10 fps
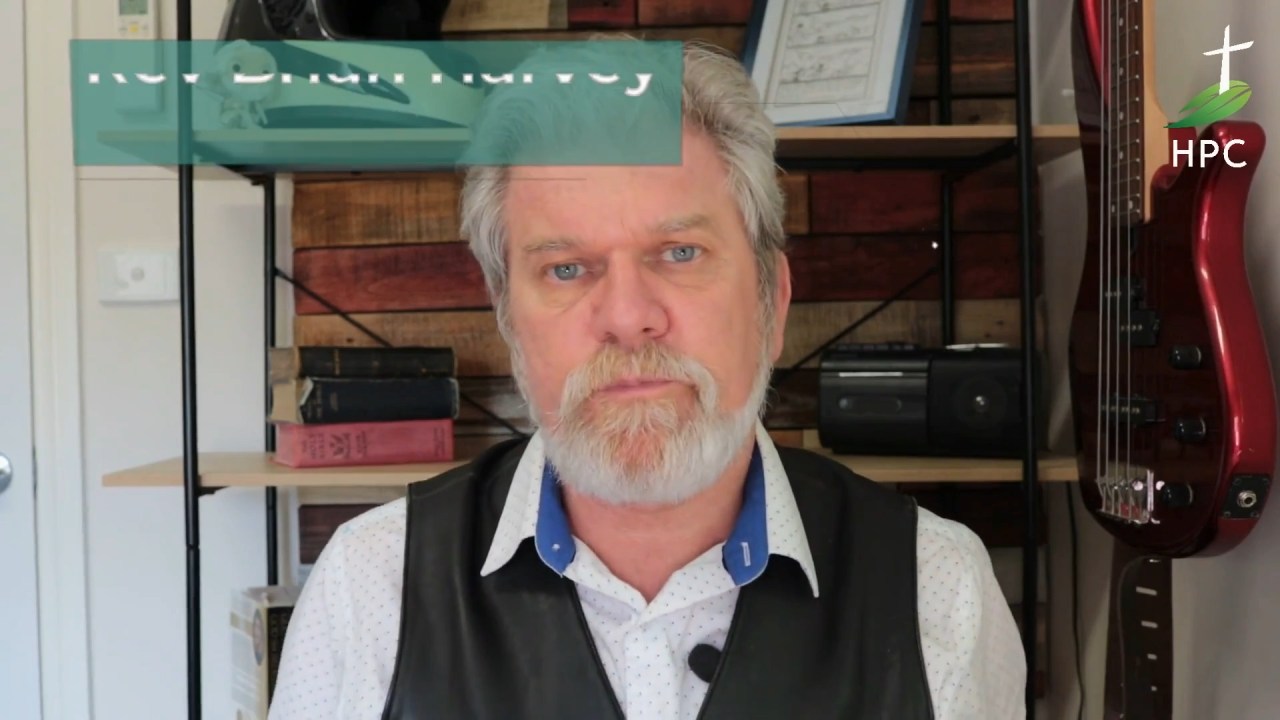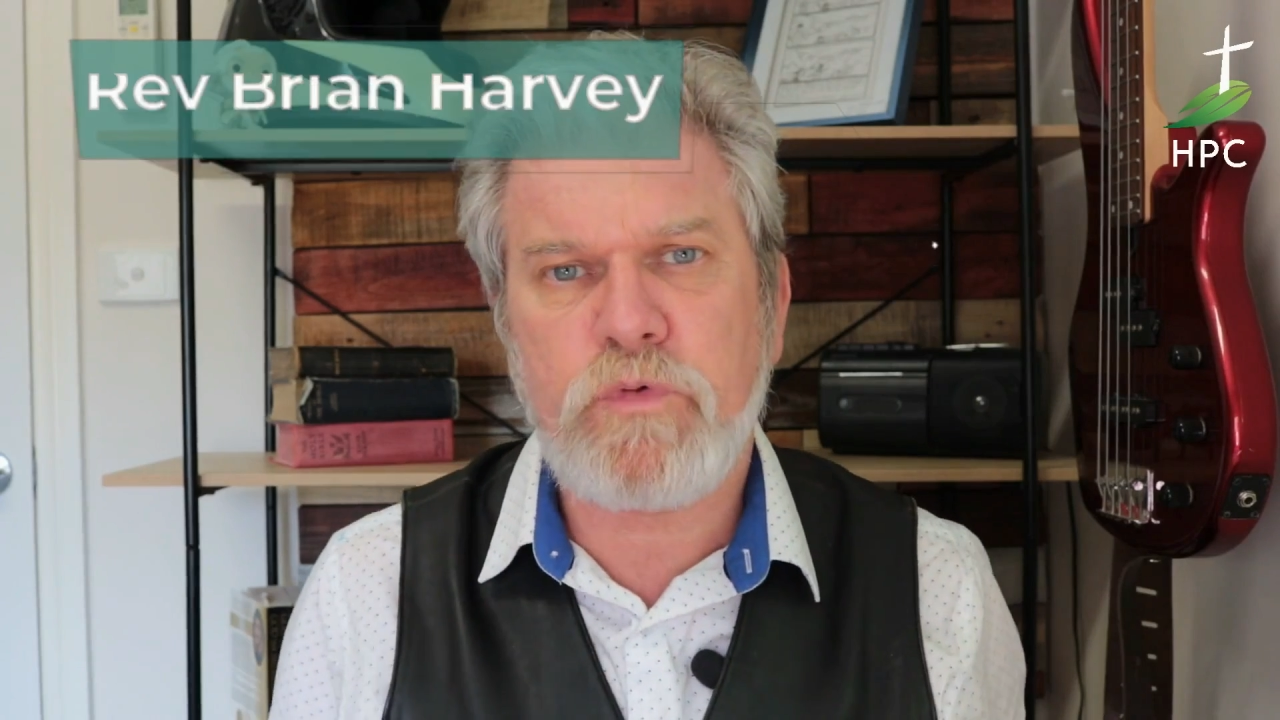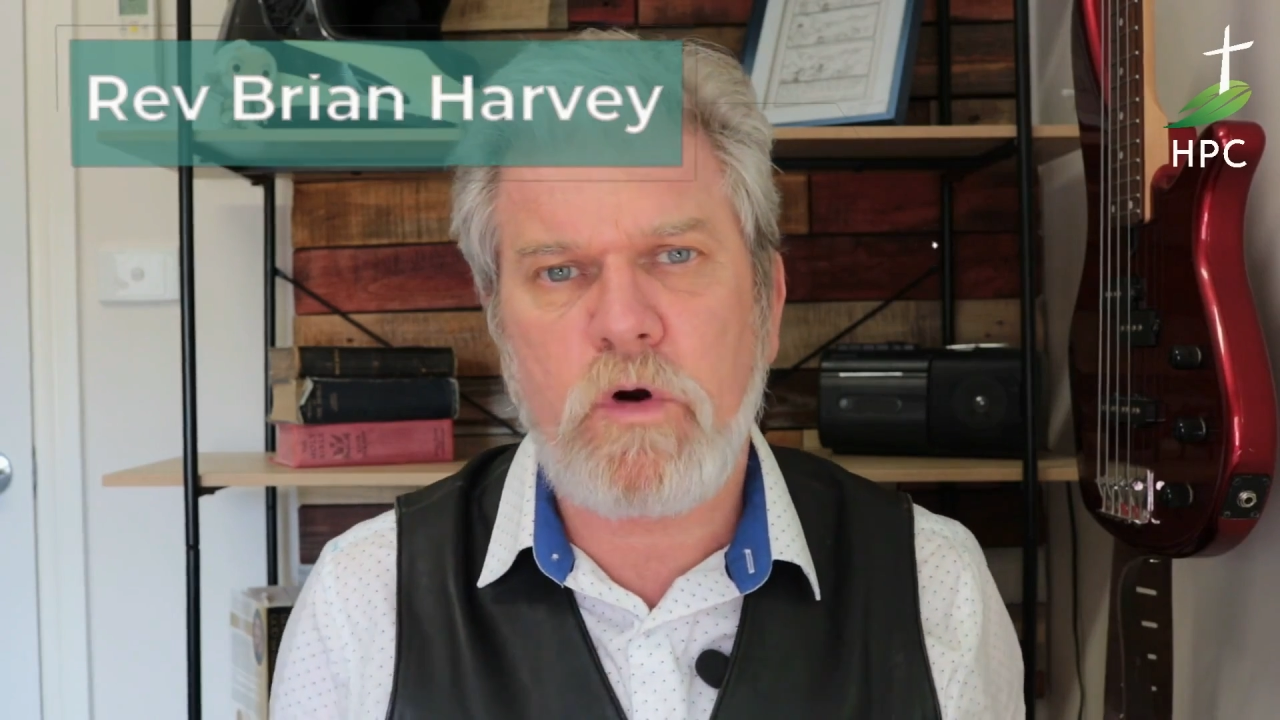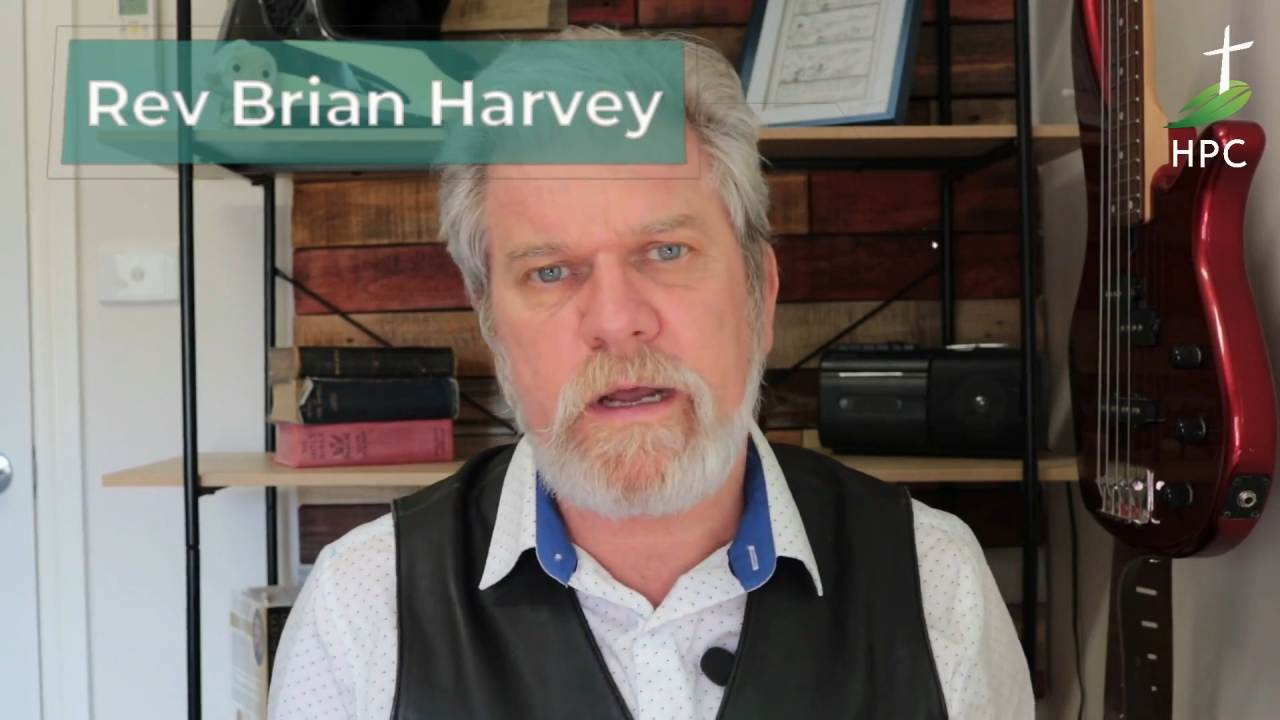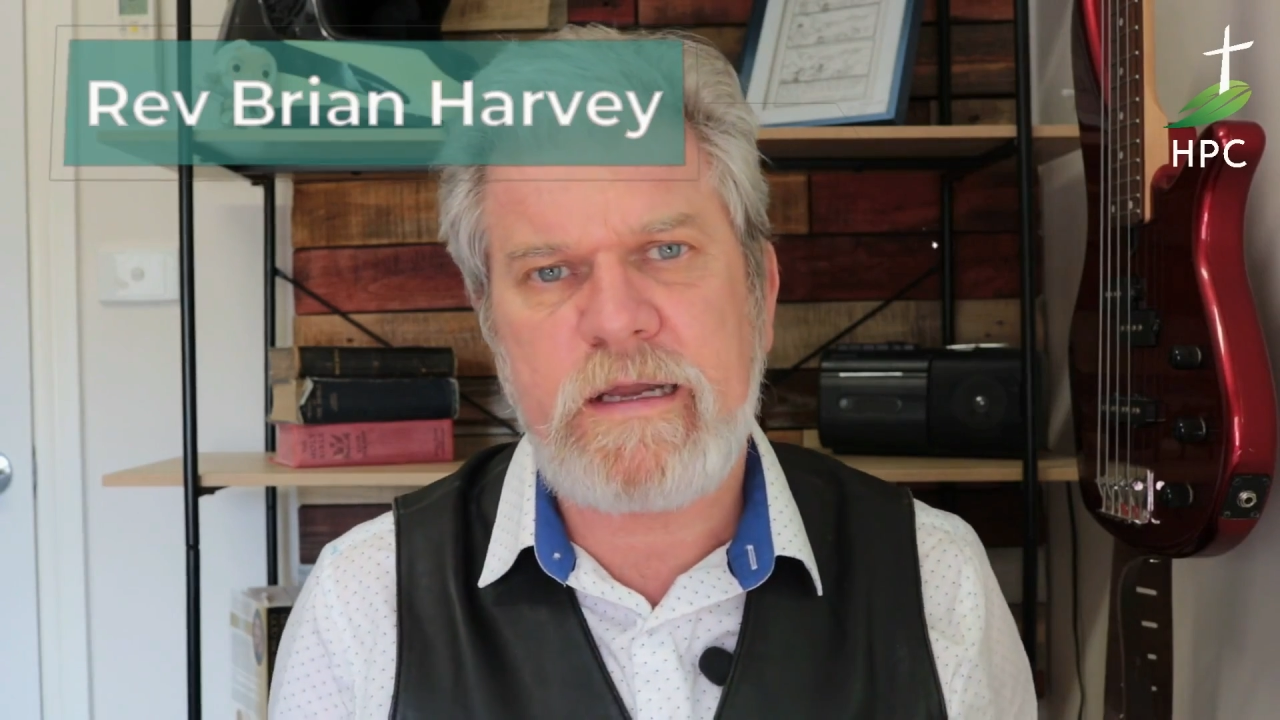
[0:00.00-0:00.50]

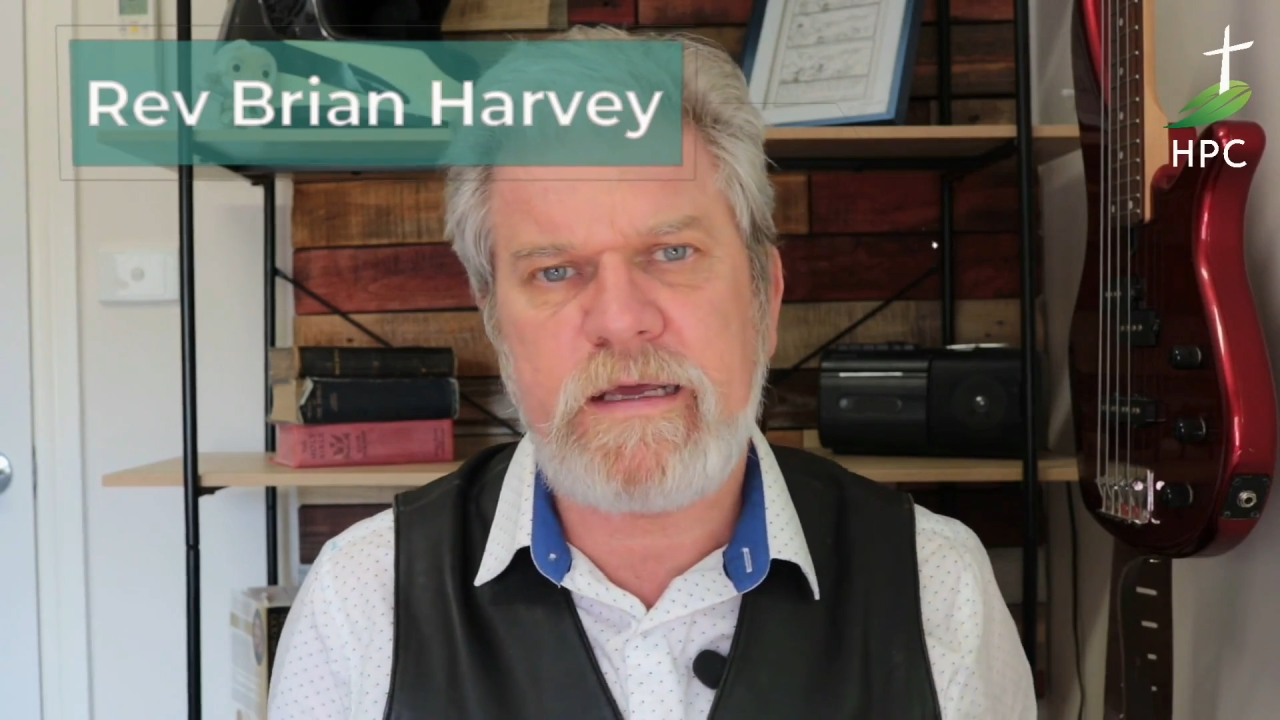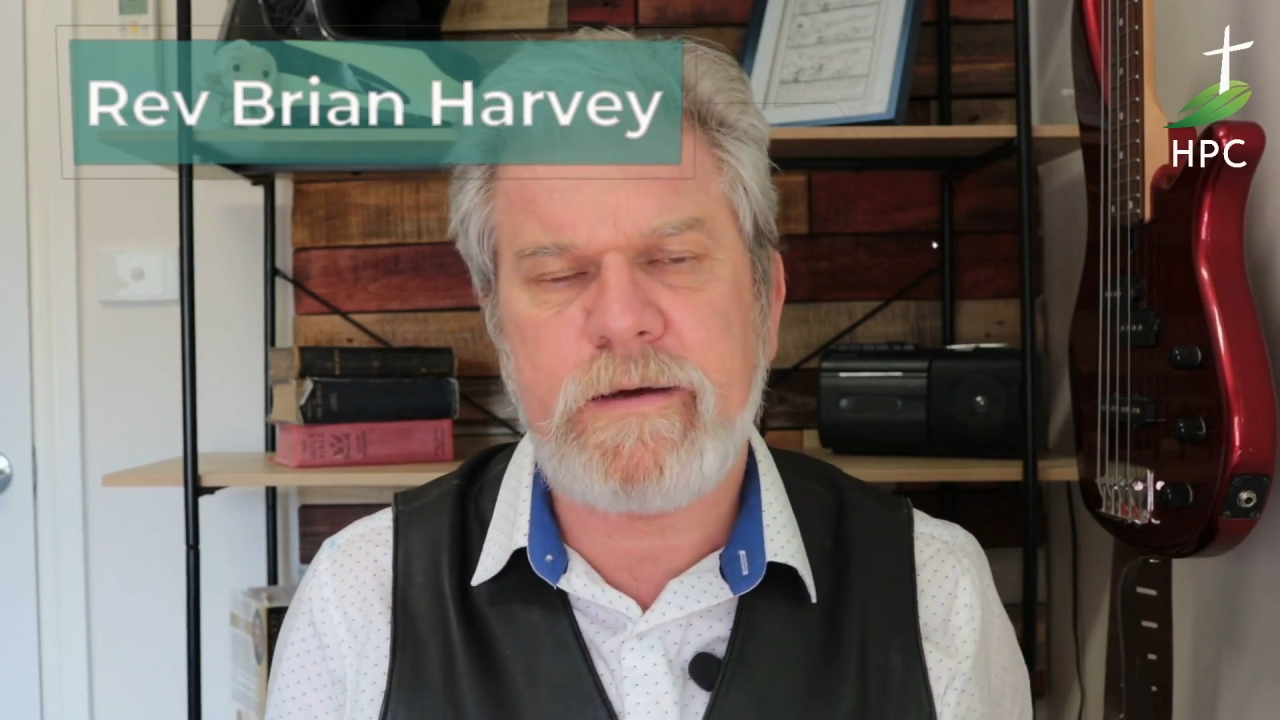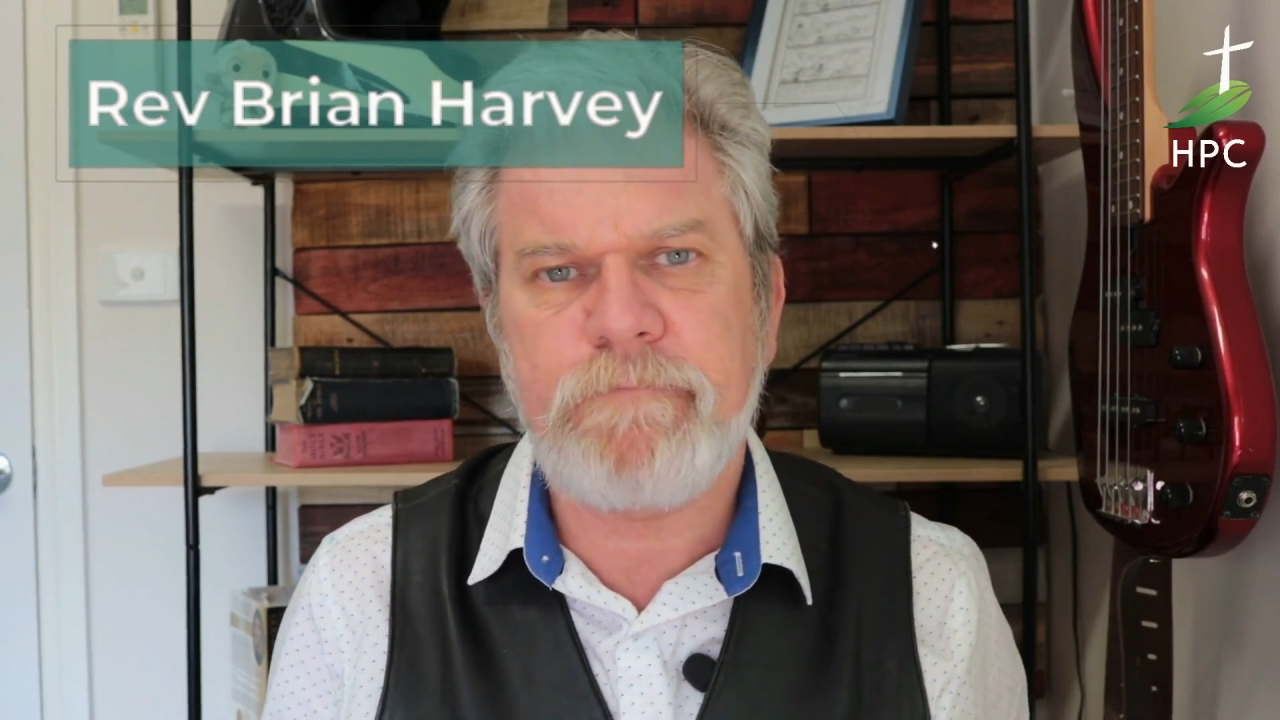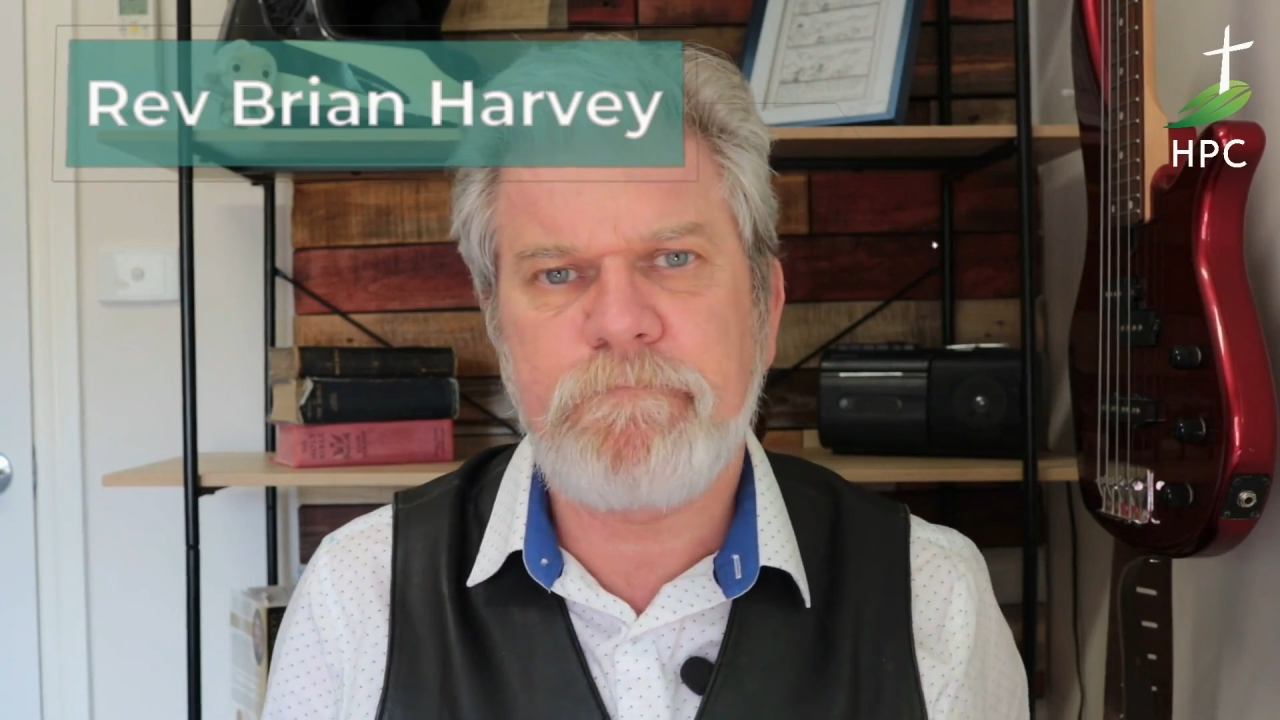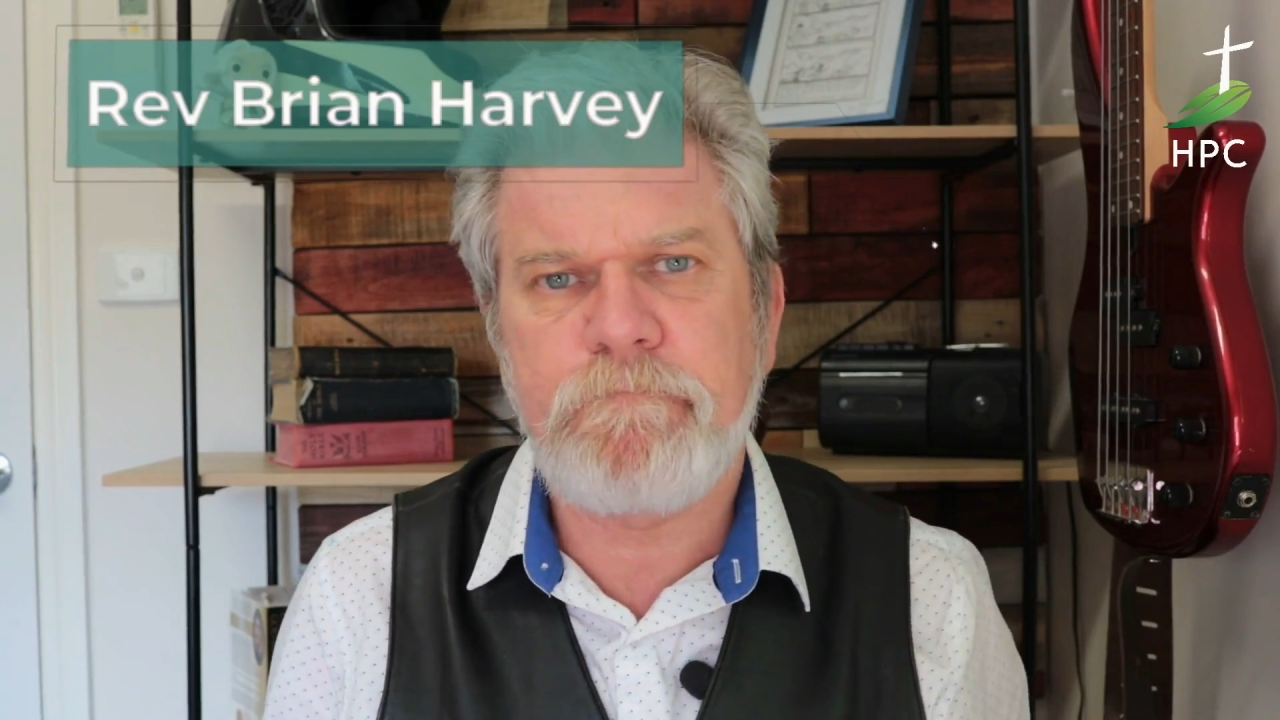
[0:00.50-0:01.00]
Brian here.